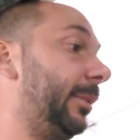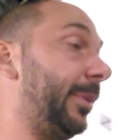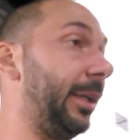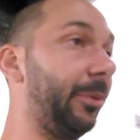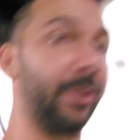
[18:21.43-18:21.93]

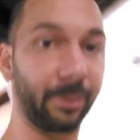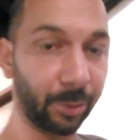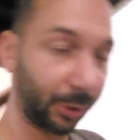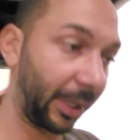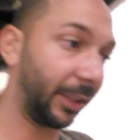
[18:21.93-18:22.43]
But we'll
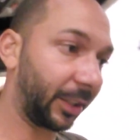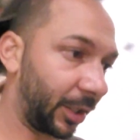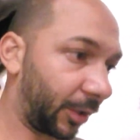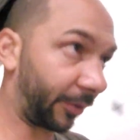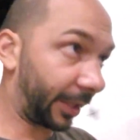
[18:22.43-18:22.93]
trailer it
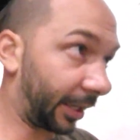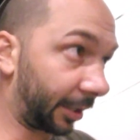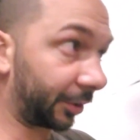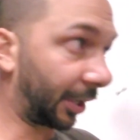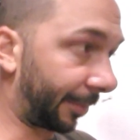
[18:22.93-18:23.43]
over there,
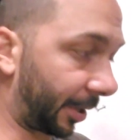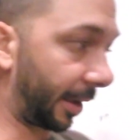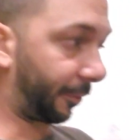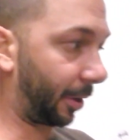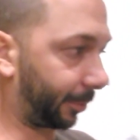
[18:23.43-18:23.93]
drop it
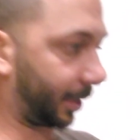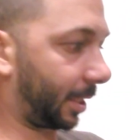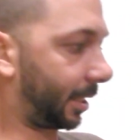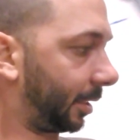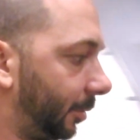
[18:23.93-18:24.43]
off while we're gone.